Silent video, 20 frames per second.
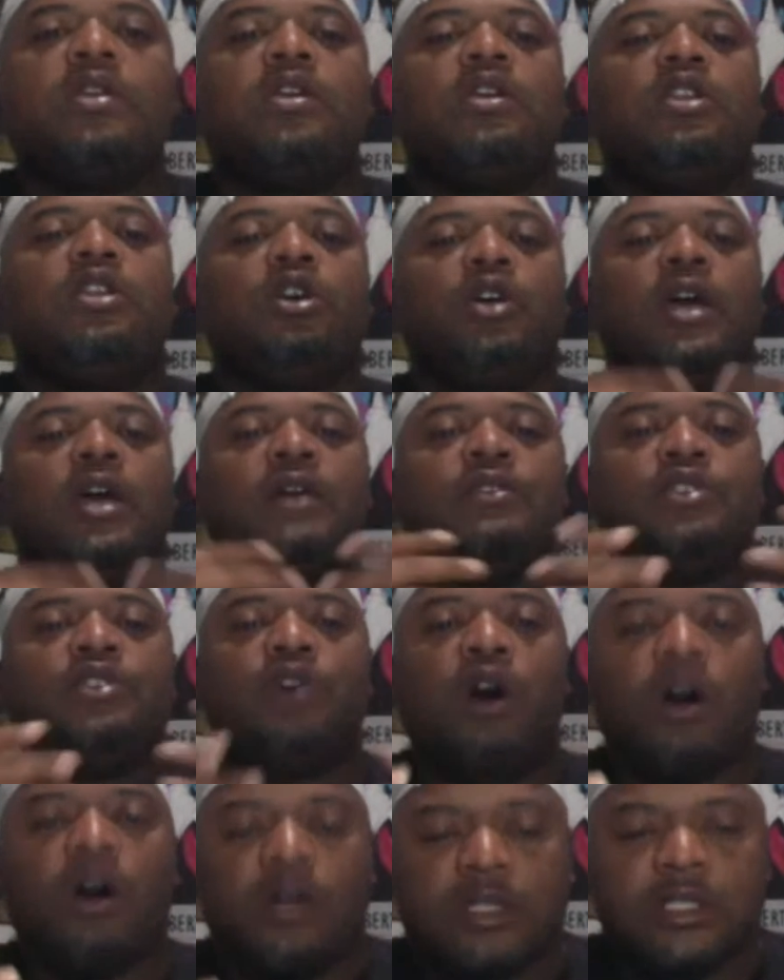you have
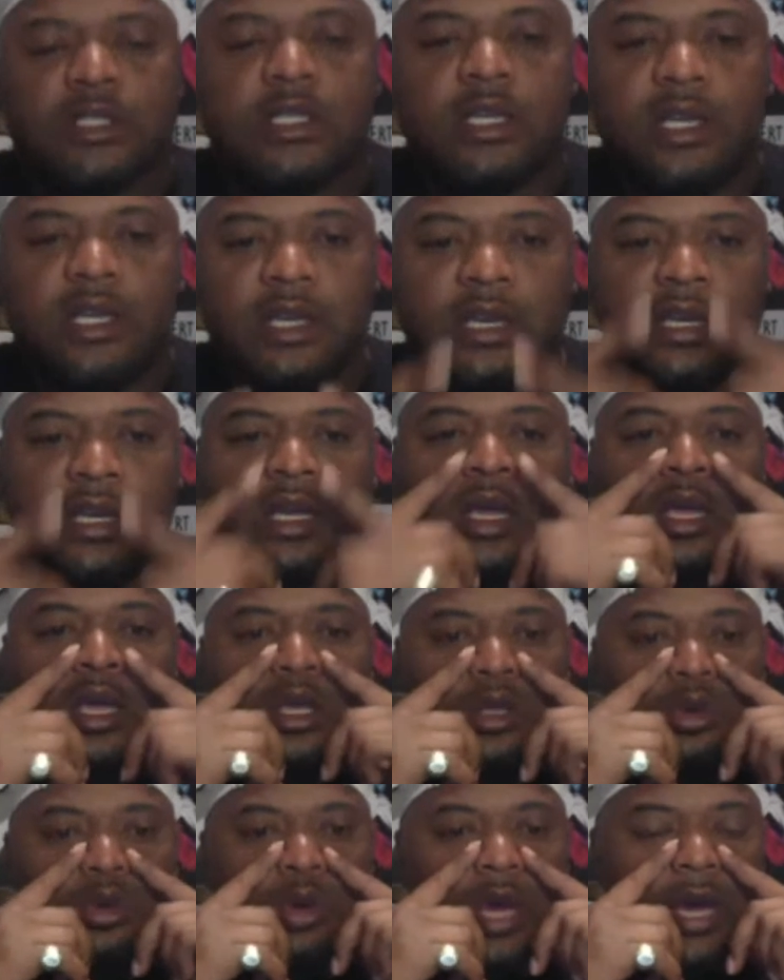darker skin,
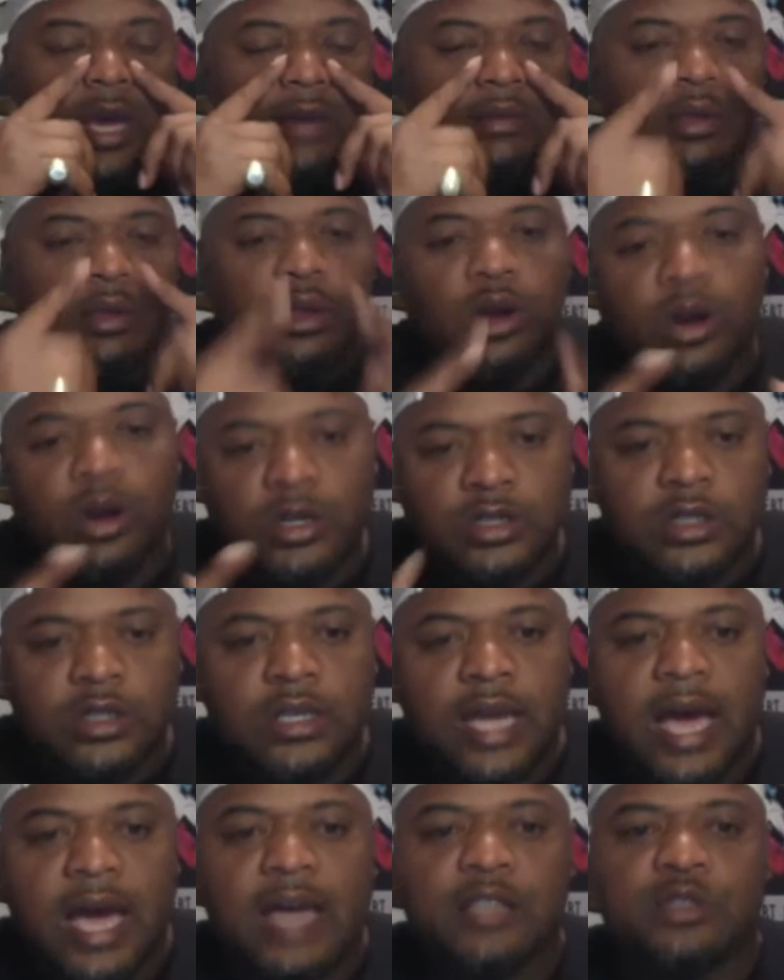you have larger
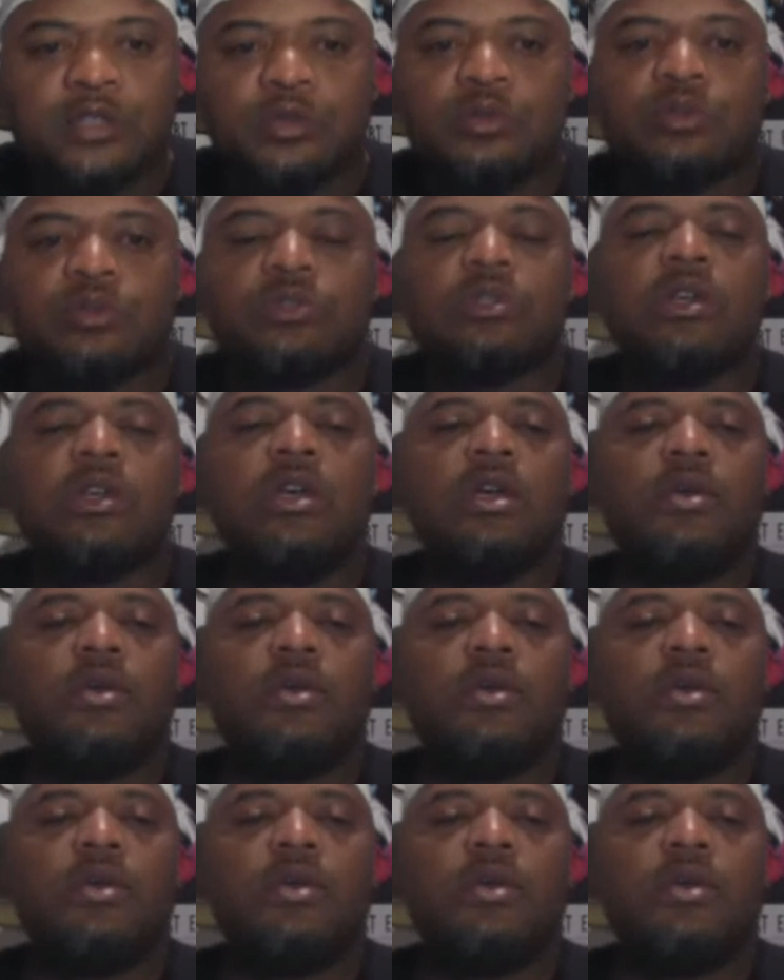nostrils.